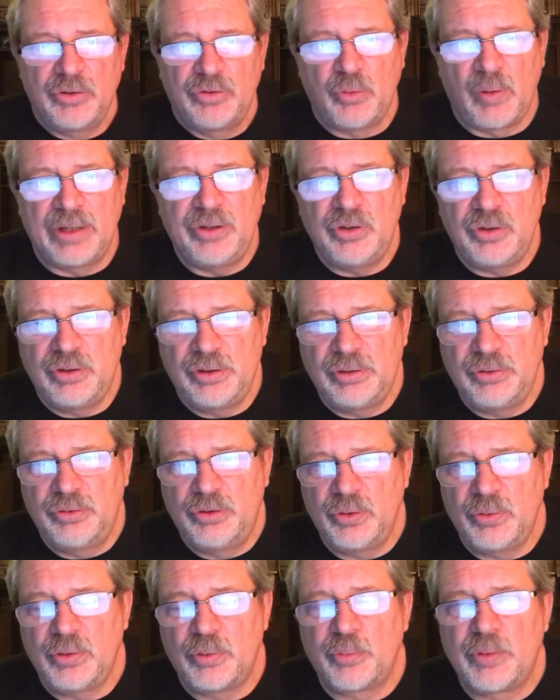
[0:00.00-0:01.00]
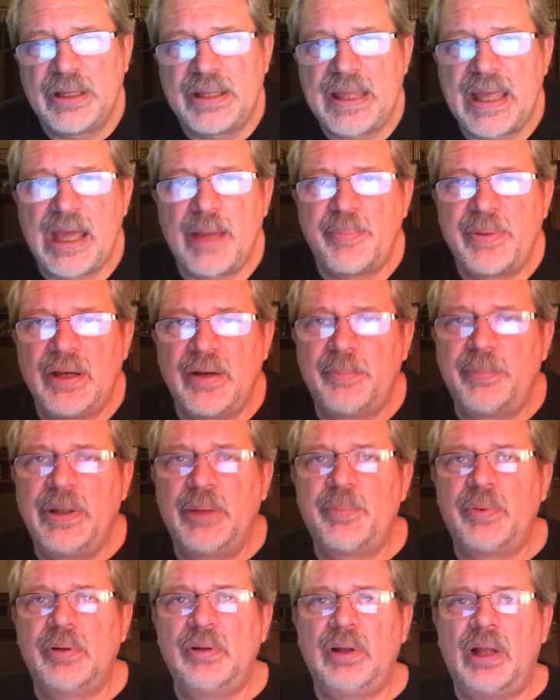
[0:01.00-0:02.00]
Do I need to do a recap here,
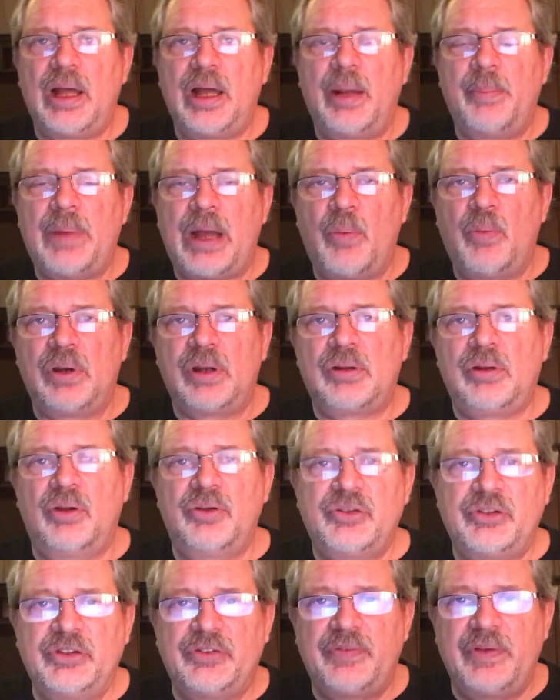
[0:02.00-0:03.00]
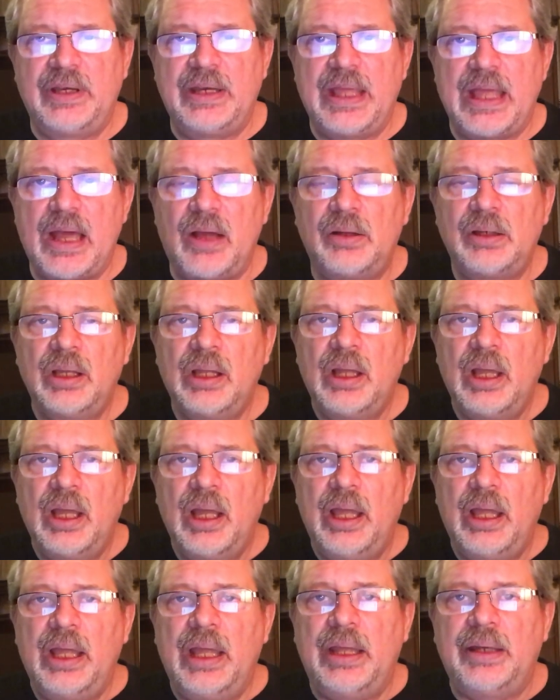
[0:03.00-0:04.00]
people? I'm going to close this video out
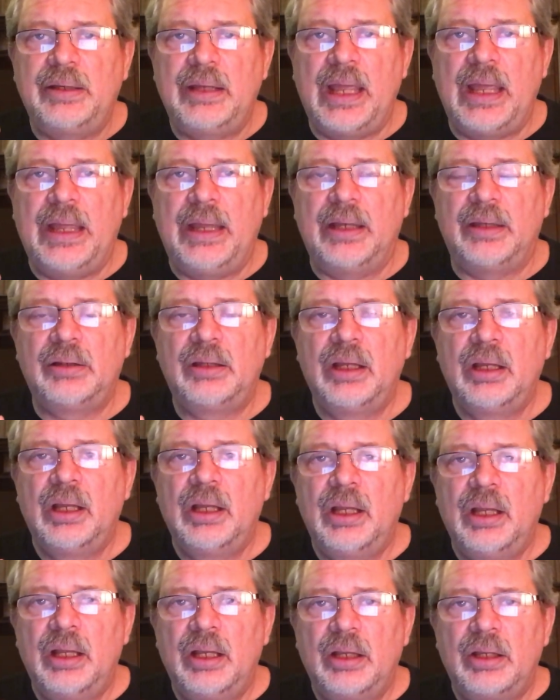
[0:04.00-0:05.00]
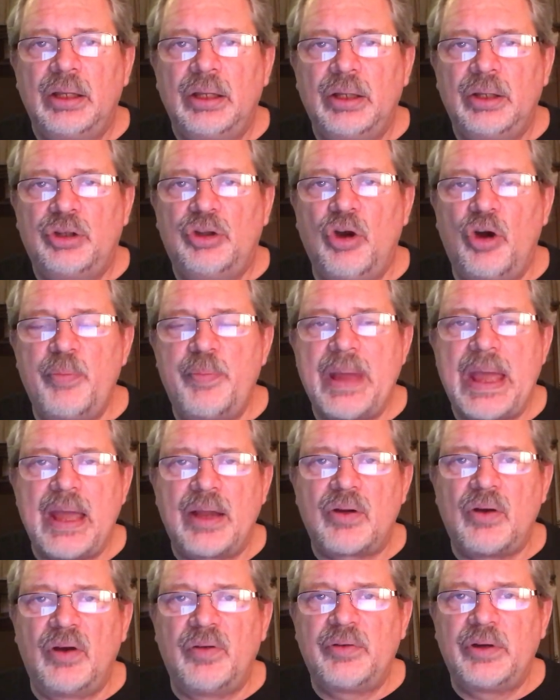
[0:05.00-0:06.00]
and go
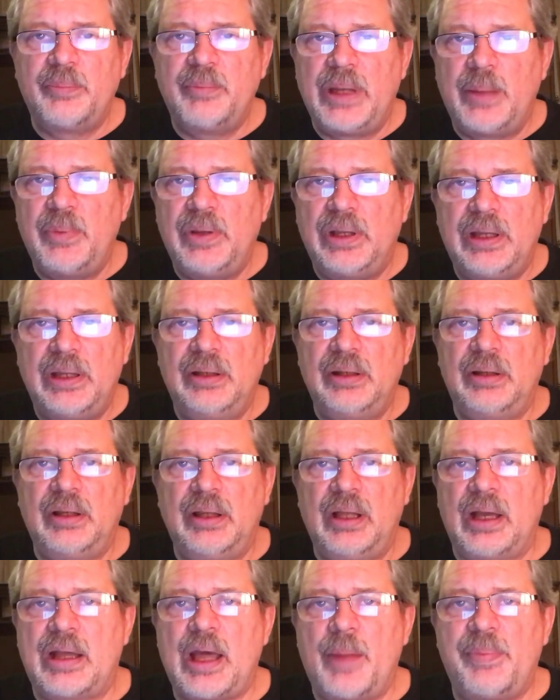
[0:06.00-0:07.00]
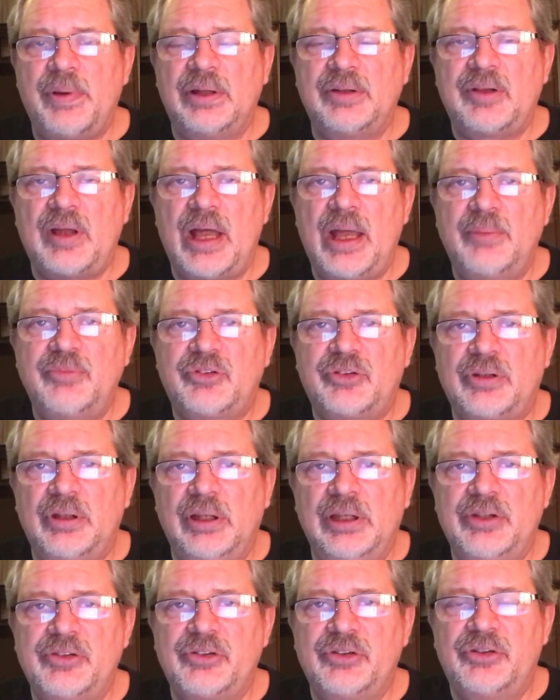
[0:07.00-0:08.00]
back over it maybe a couple of times to
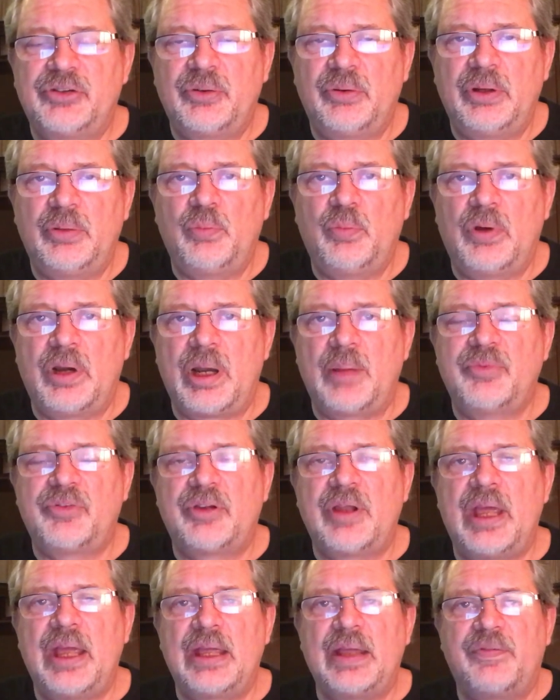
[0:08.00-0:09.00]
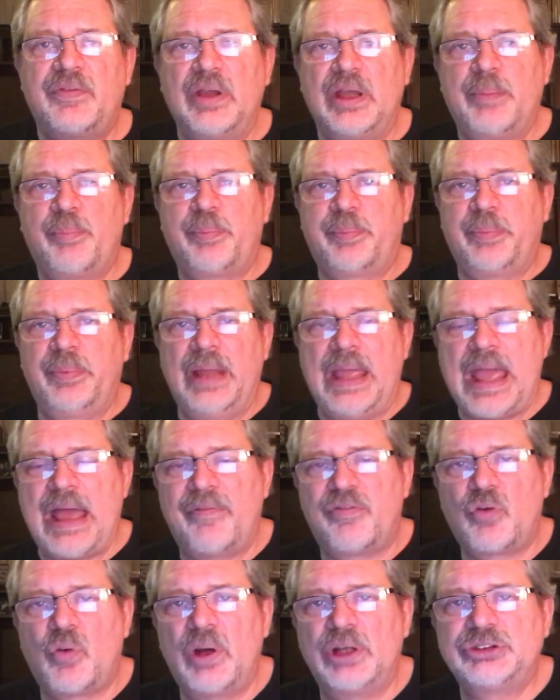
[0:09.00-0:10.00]
listen to it and what I'm saying. If you
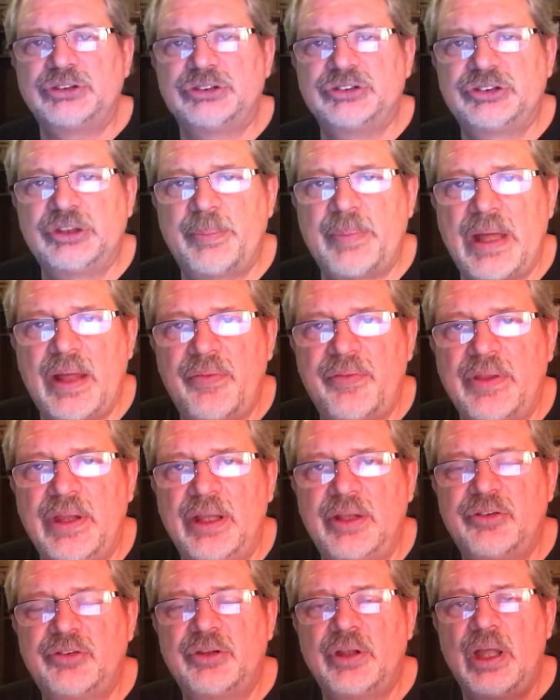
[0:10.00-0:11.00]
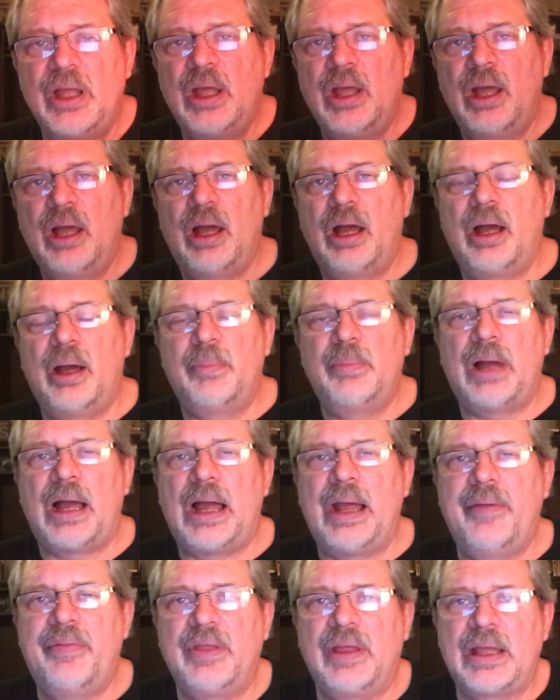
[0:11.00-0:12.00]
have questions about things,
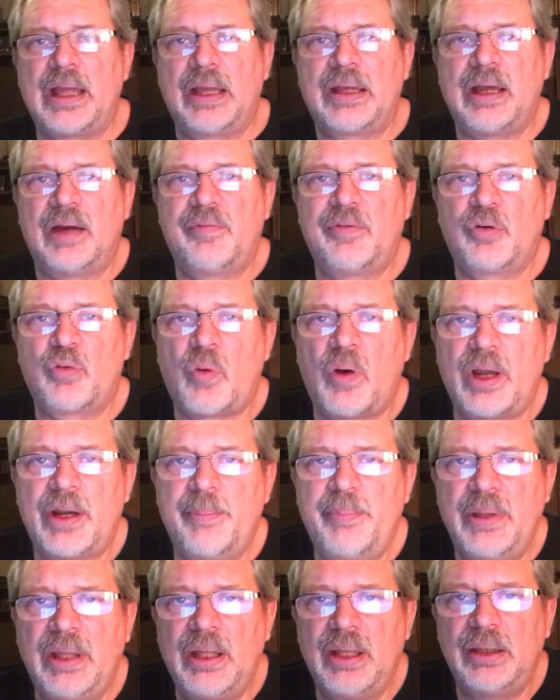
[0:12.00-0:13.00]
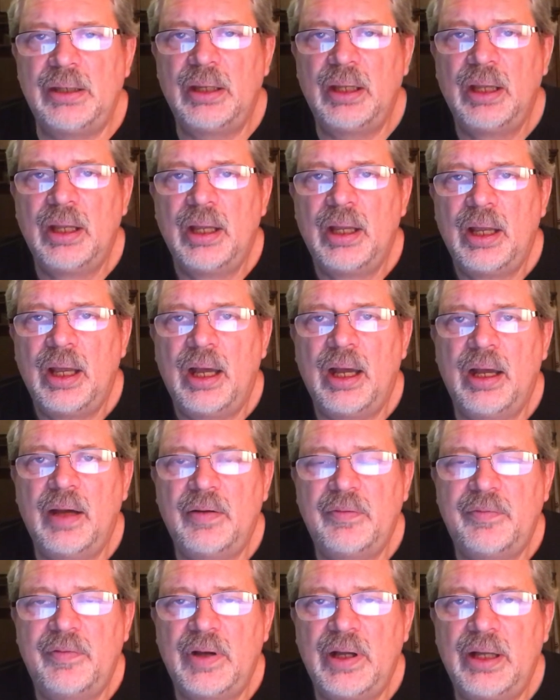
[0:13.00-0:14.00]
I think I covered quite a bit
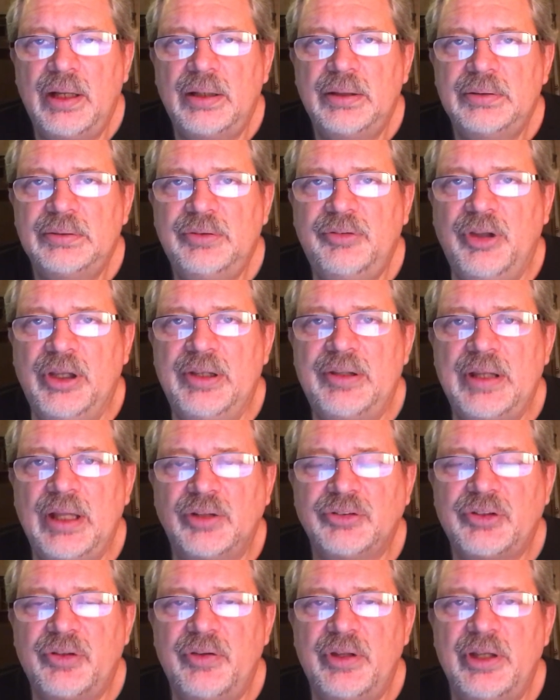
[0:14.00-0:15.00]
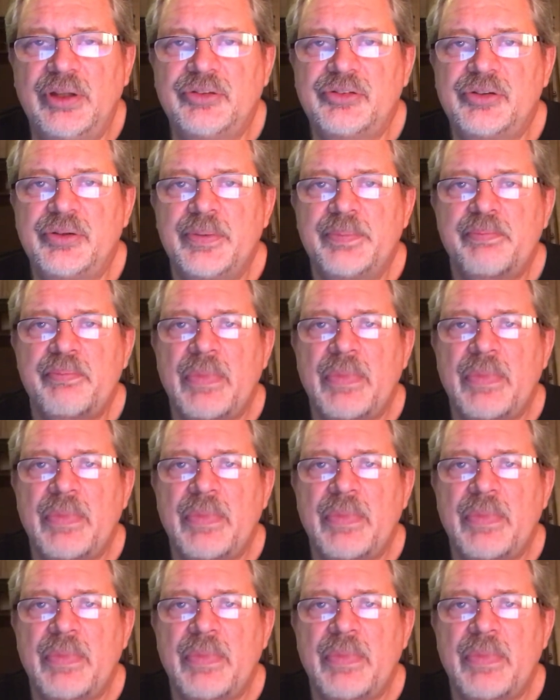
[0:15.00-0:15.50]
of details in this,